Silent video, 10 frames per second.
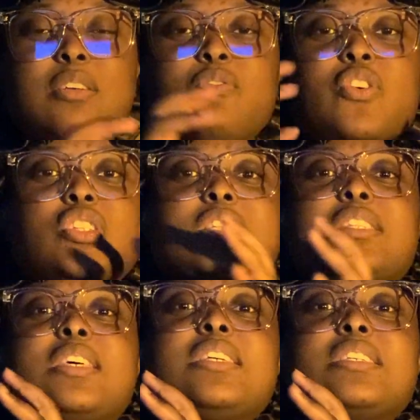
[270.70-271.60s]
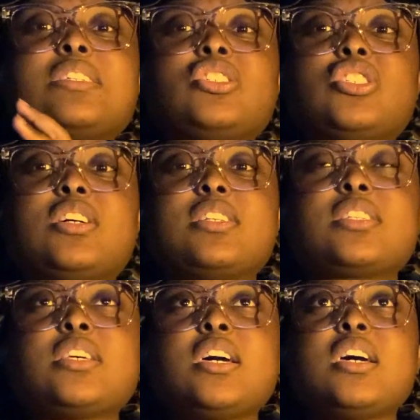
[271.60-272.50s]
Versus this is
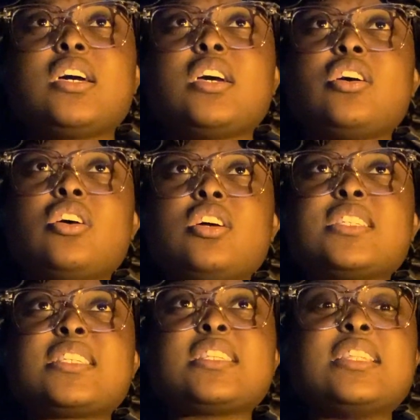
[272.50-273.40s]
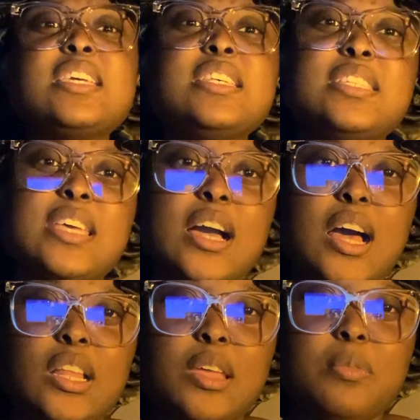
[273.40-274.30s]
just sleazy
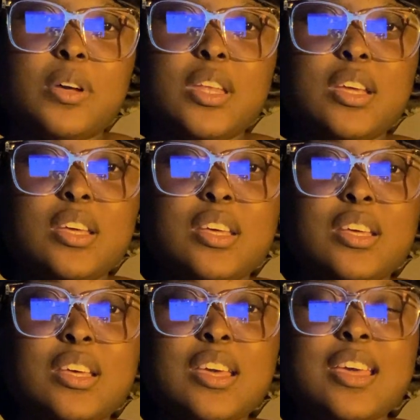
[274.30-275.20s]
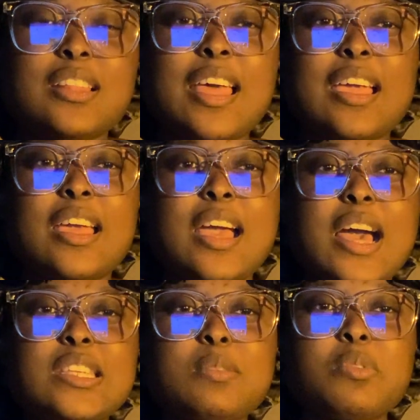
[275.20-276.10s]
Hollywood. Like
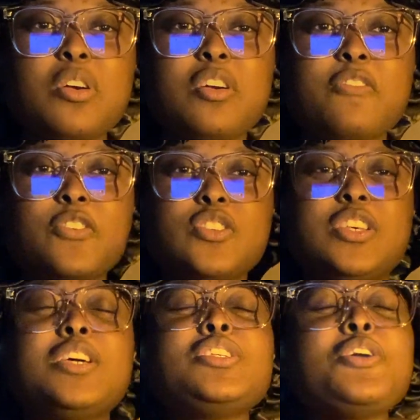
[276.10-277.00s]
Gossip Girl versus